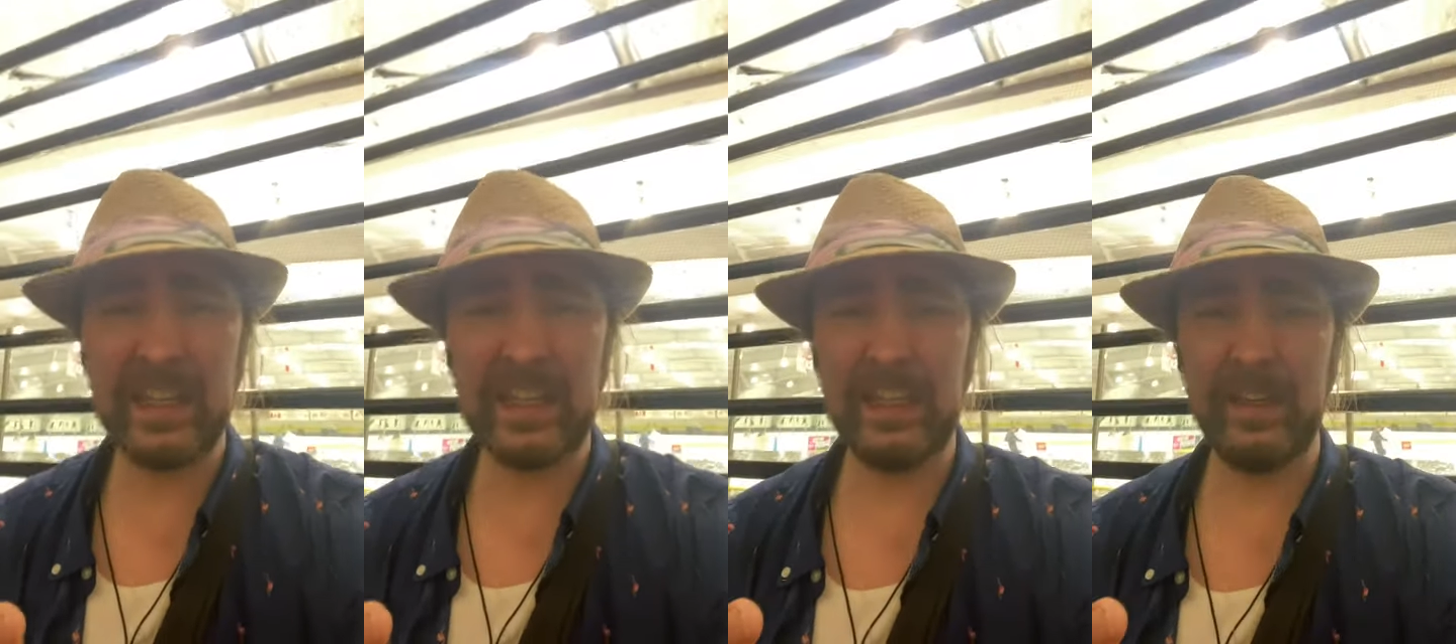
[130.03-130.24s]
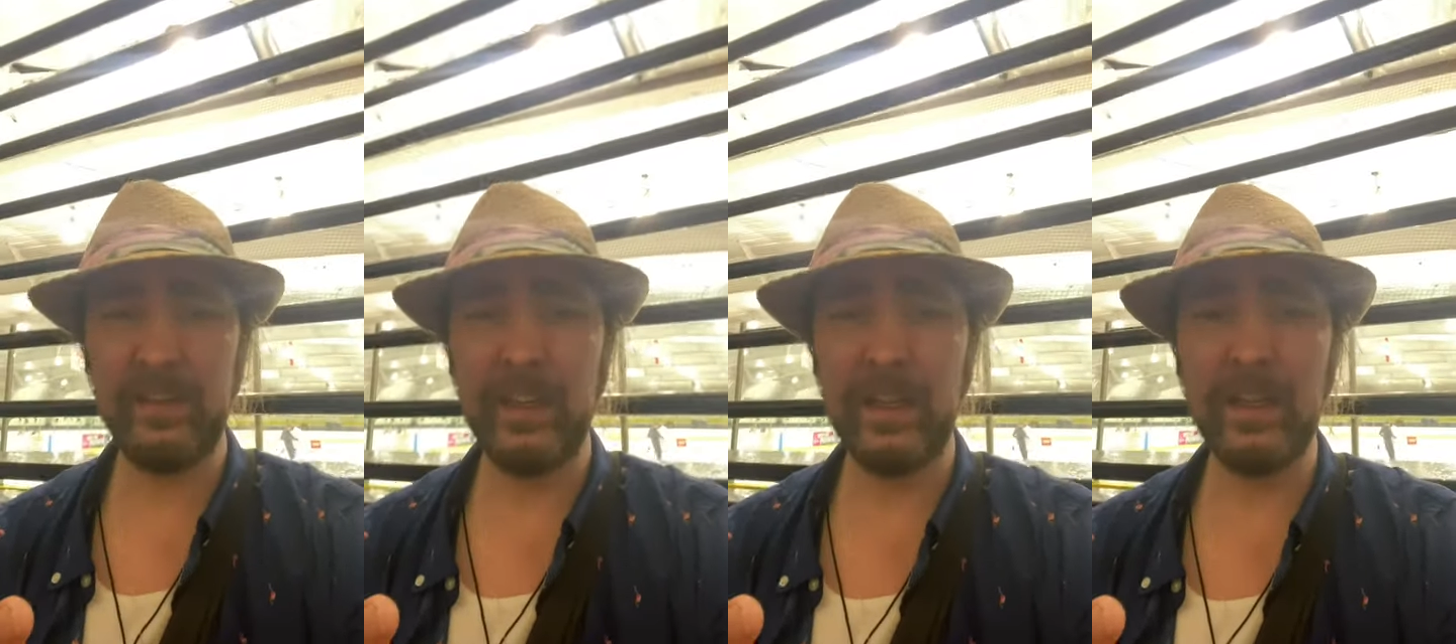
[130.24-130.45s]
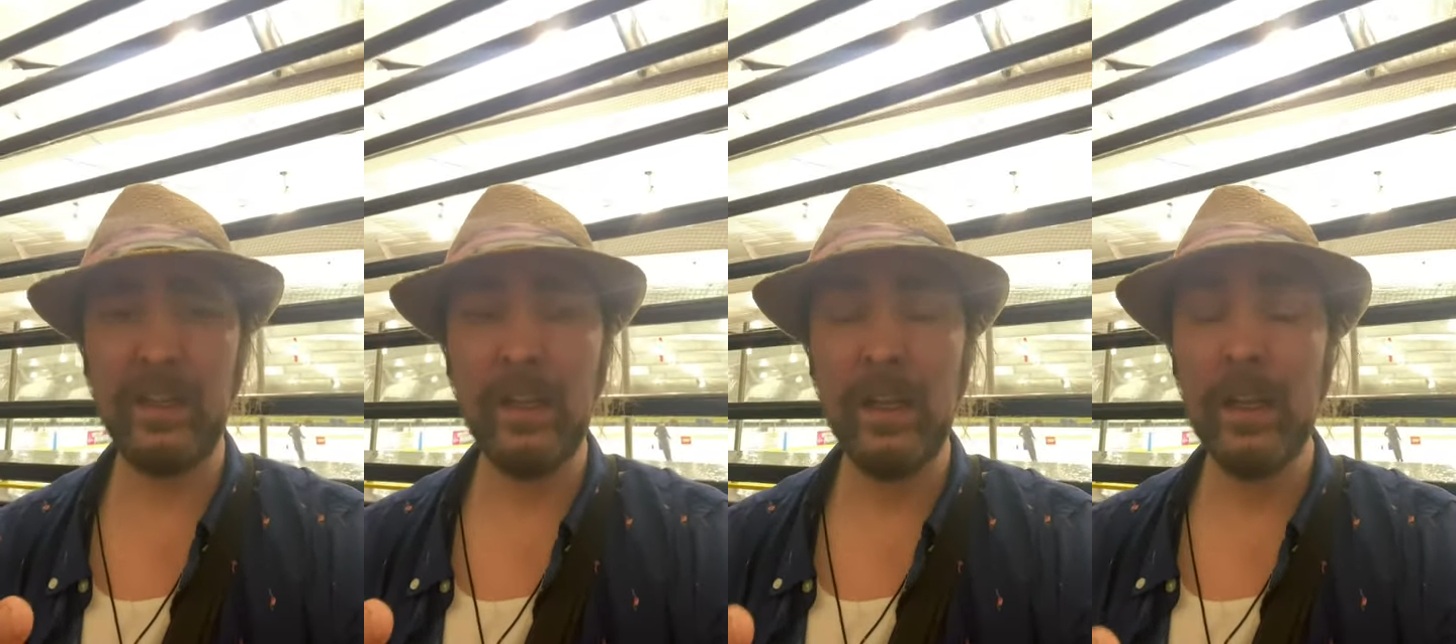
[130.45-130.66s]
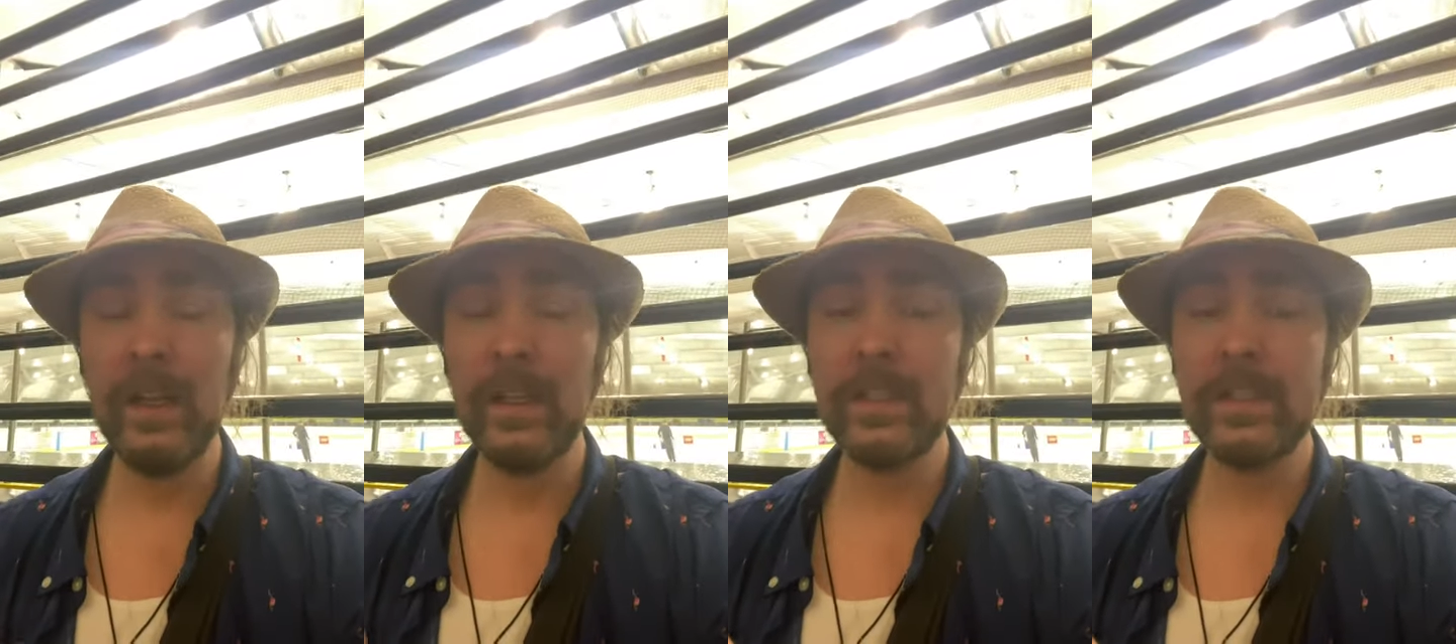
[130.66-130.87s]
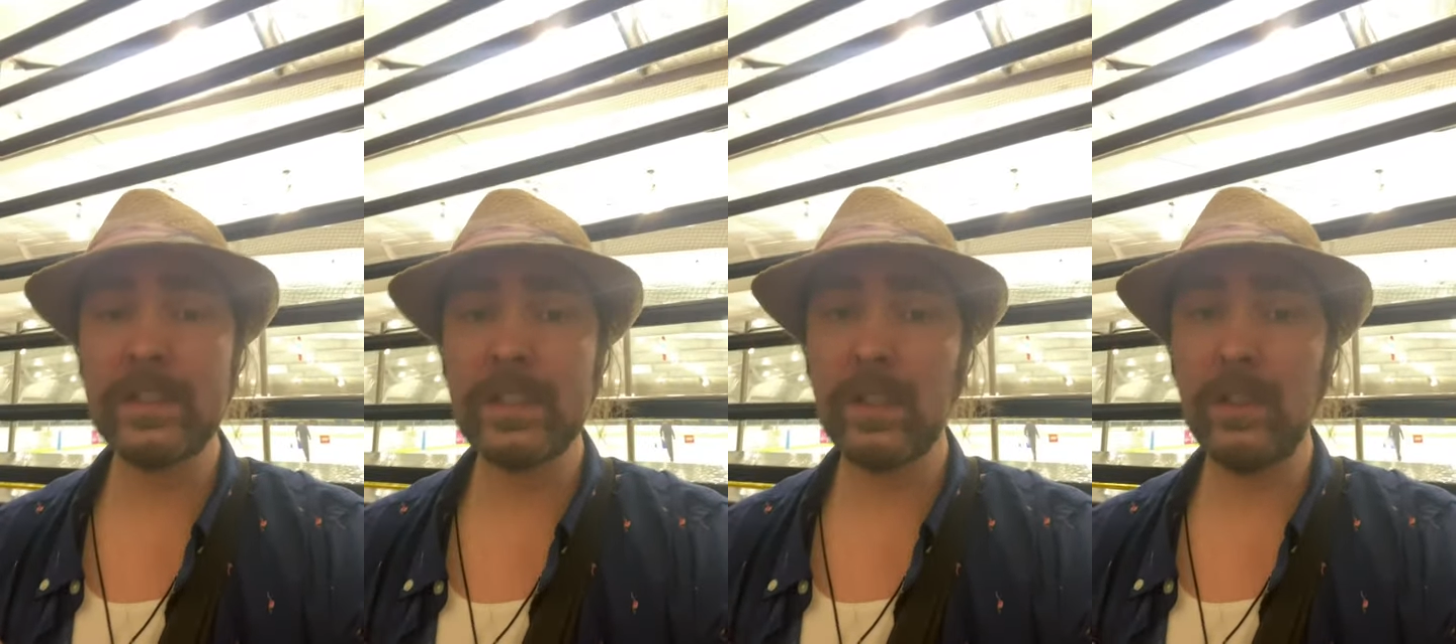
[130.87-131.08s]
even.
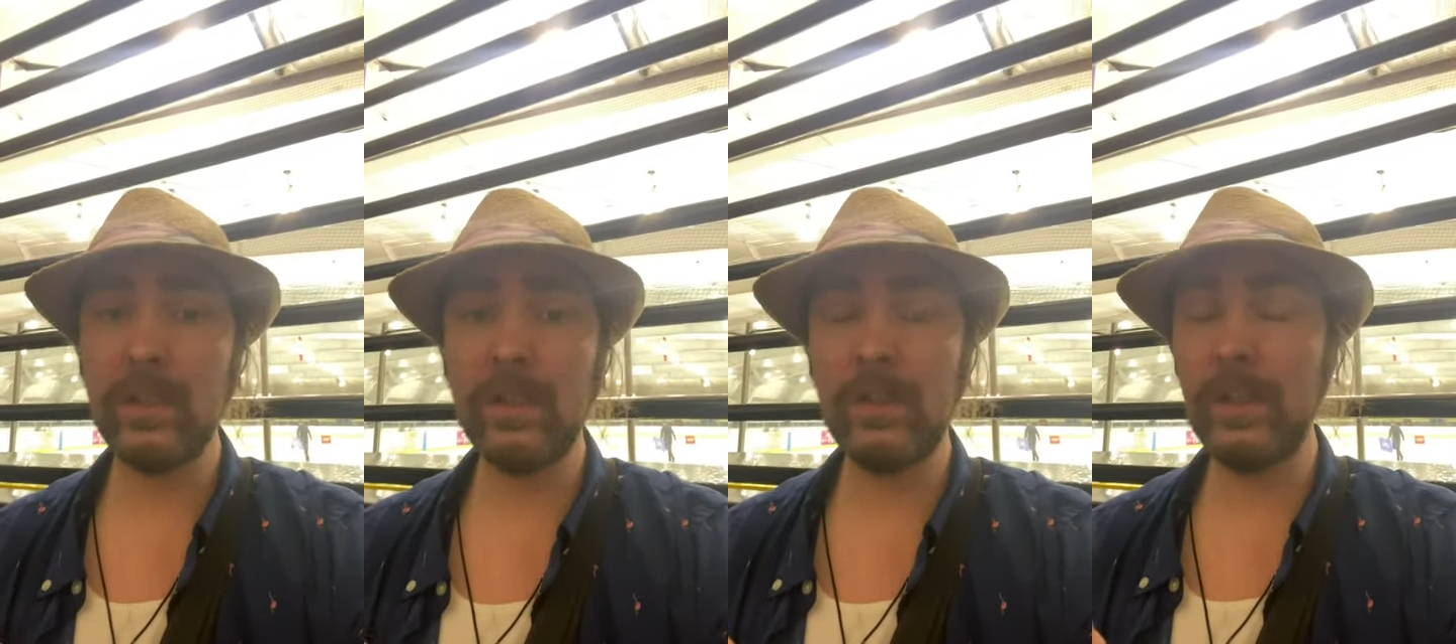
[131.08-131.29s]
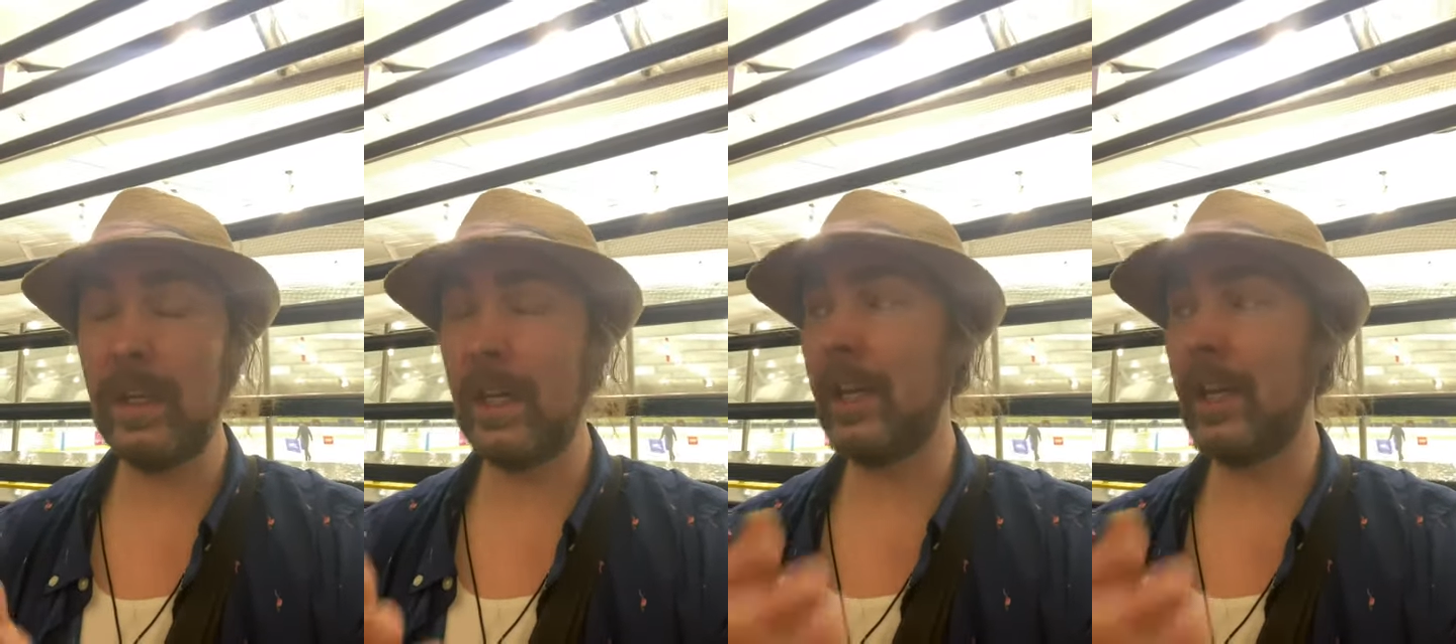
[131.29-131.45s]
So,